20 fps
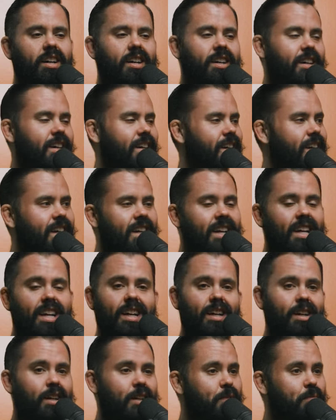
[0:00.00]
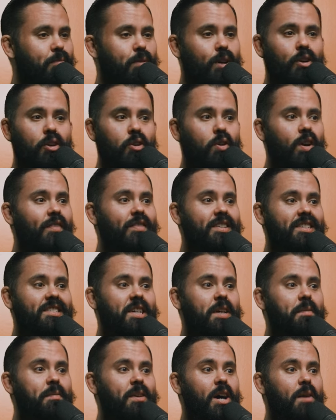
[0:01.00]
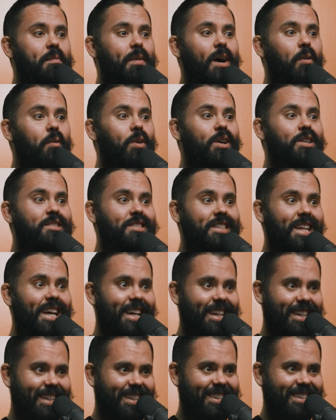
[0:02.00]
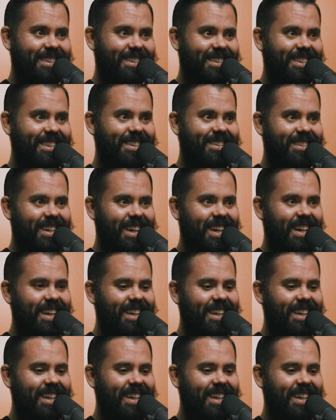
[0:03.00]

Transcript: But, Bro, you haven't uh, seen me on my worst day. Okay.